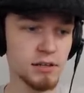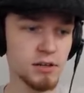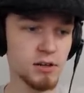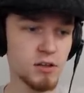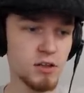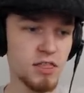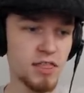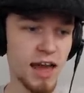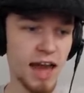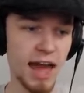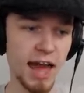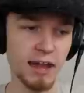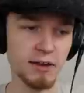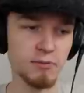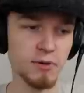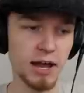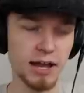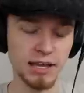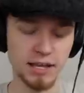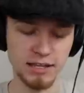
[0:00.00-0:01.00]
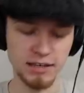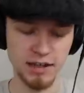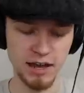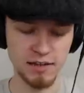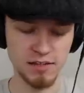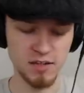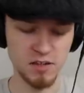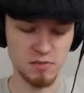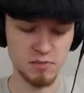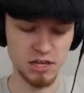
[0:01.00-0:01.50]
your dad
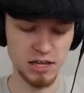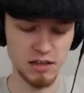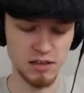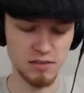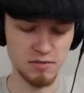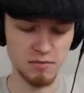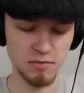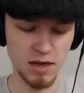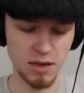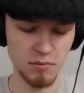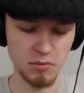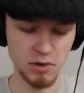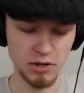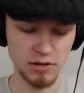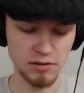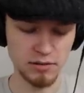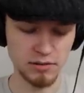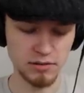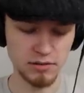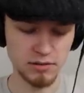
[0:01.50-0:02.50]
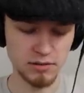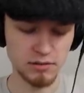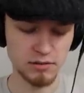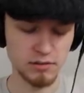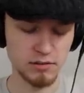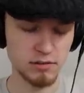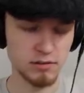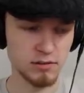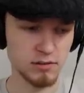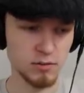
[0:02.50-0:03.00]
recognizes me as a member.
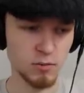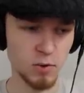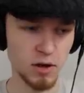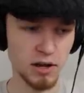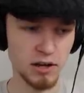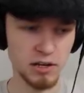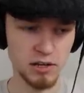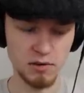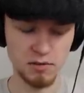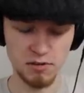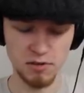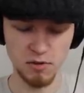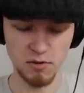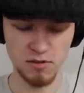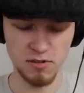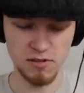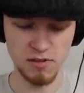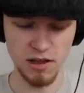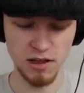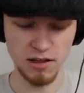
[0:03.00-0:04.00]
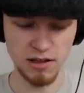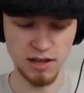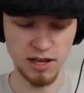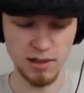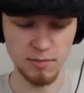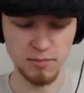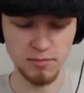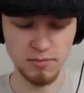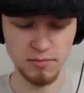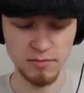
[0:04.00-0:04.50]
Why are you so stuck
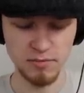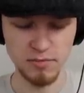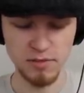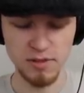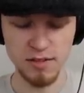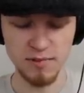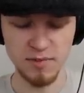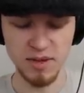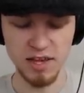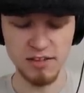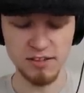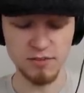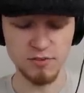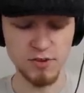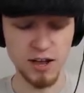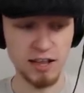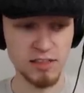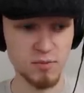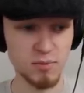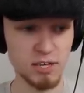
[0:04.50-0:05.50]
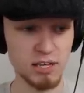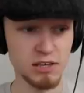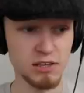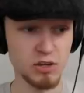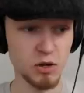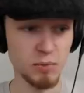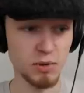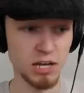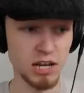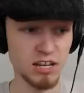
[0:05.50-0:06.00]
up? Is it because you tried to be a
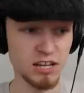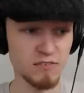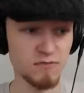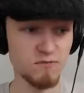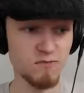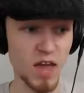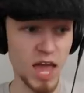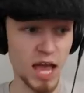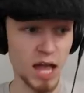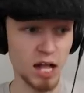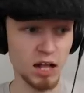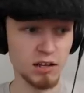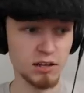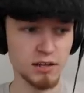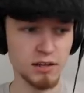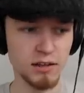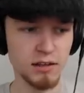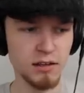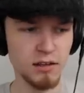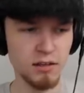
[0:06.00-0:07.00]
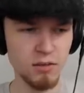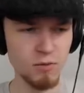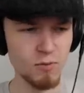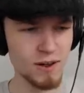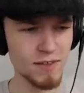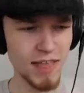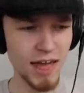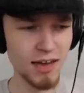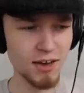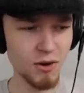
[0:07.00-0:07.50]
human and you failed?
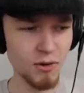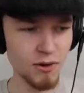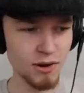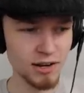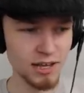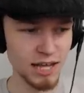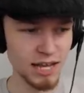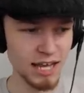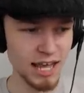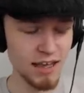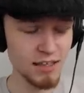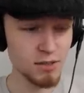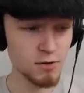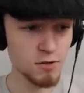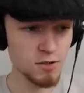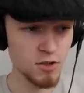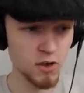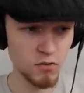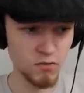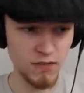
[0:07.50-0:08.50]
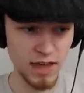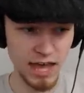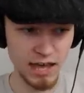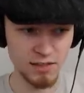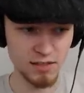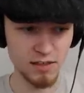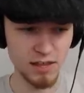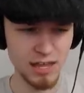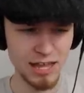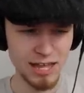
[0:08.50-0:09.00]
Where'd that Goron kid get you so
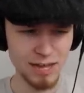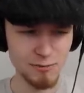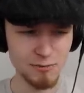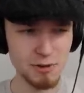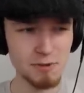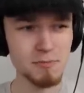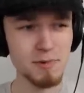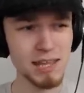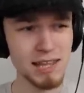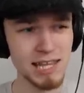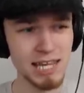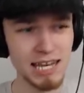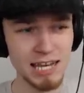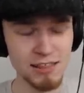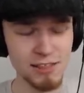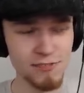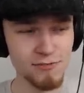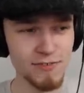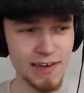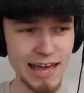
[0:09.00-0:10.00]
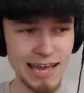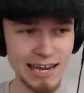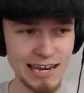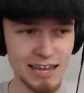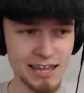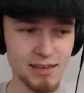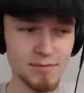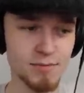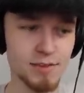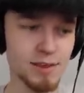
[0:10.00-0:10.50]
fast? We really need to find
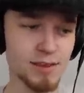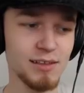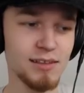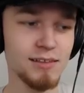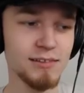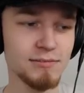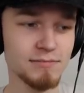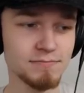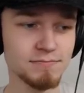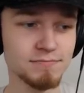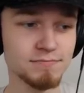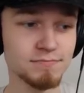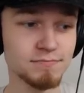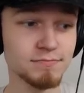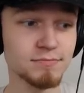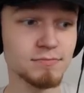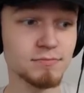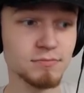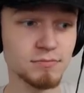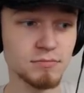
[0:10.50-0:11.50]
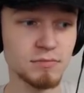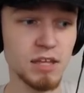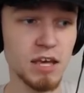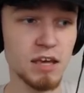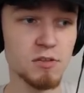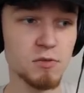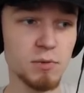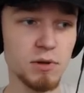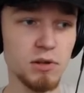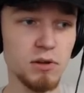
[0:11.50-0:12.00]
him.
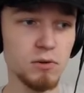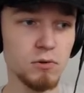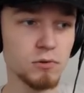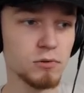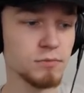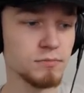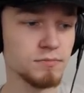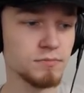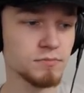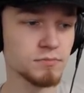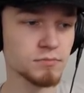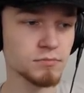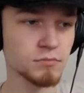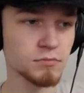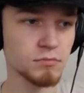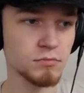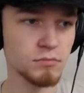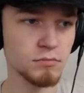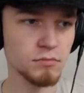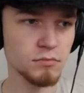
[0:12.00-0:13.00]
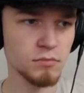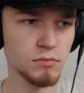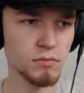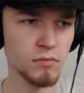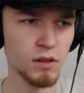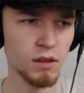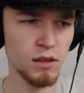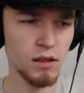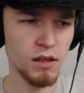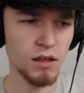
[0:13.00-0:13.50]
Yes, we do.
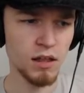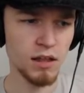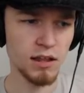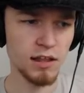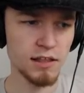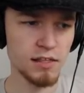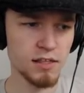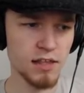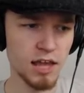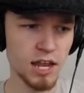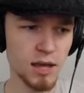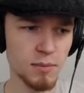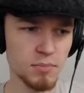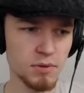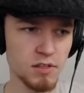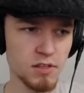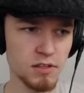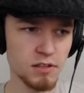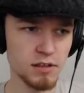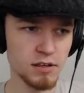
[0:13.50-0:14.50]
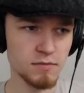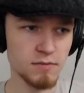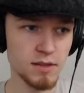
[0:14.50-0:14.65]
Let's head up and see